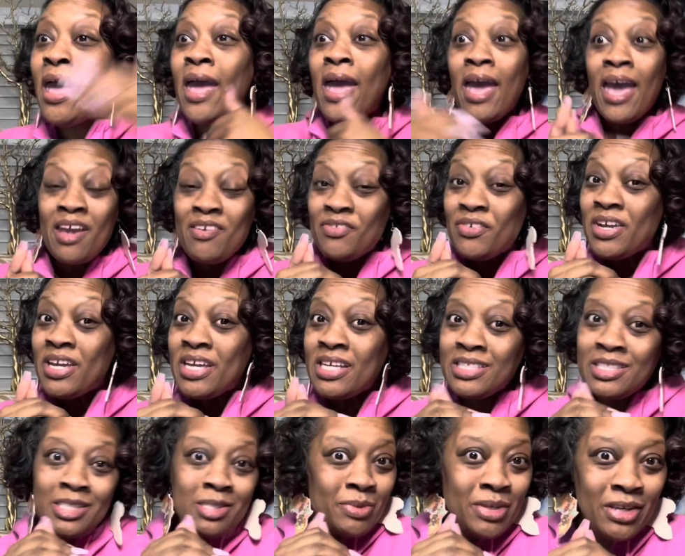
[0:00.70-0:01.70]
Hey
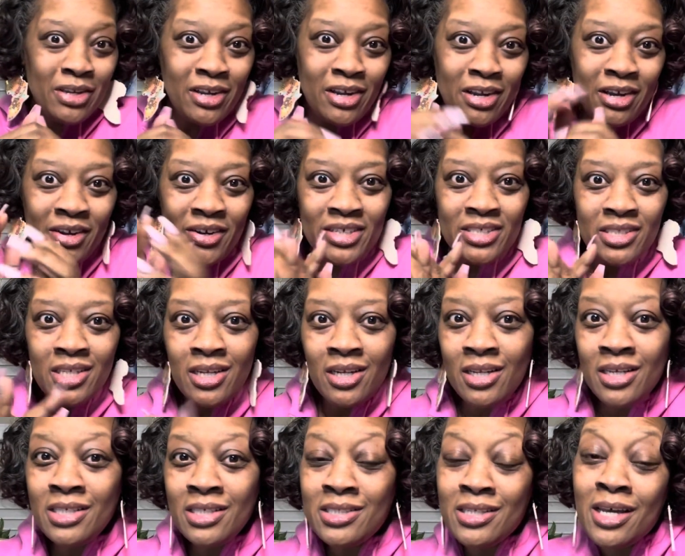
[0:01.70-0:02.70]
friends, it's me, your girl, Krista
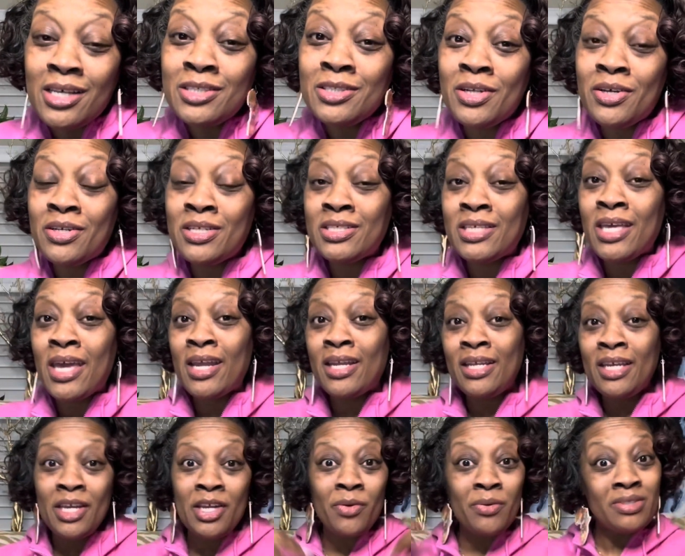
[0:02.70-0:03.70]
Denise, also known as
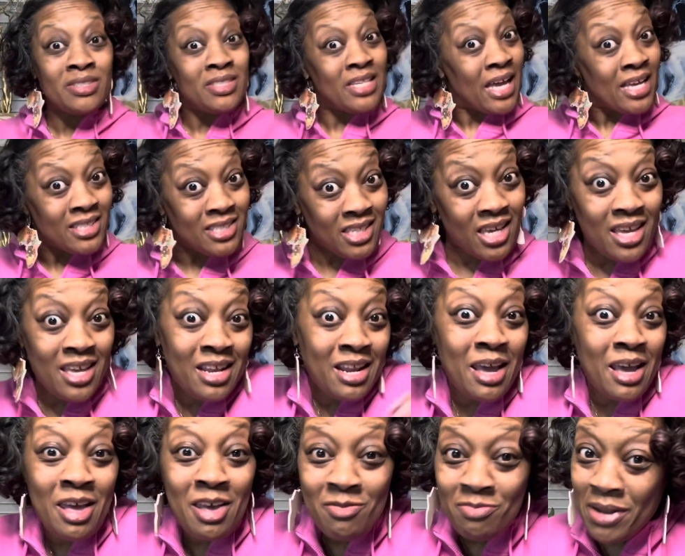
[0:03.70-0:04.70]
KD, here with day 10
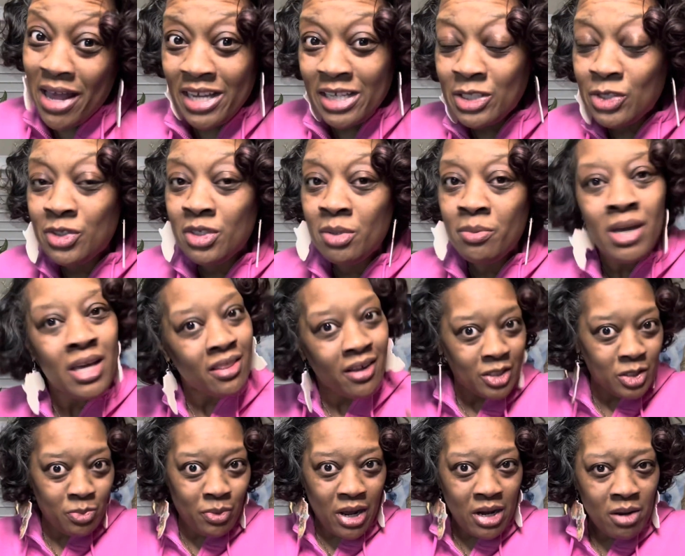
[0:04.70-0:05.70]
of Black History Month.
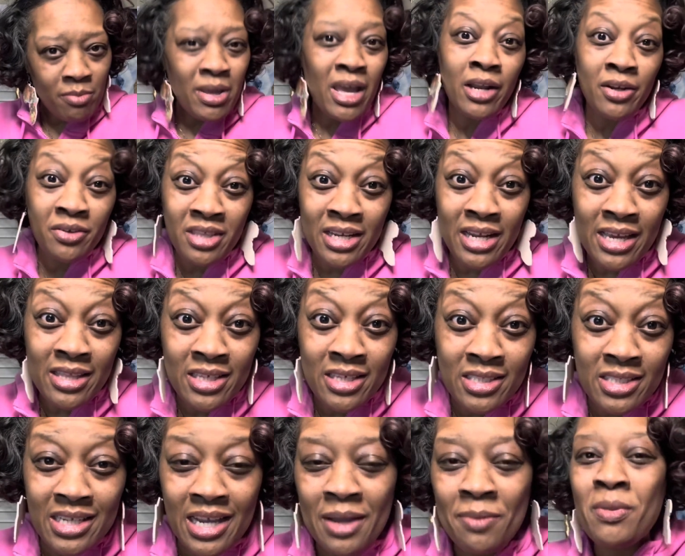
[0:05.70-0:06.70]
Aren't you proud of me? I knew the day this
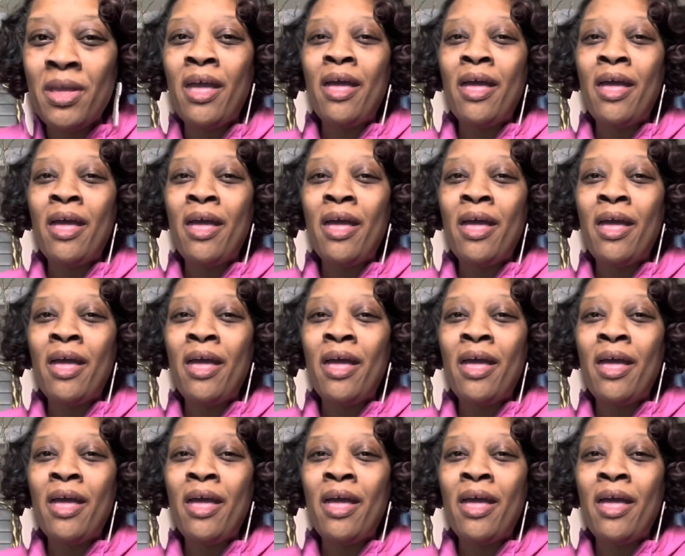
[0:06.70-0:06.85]
time.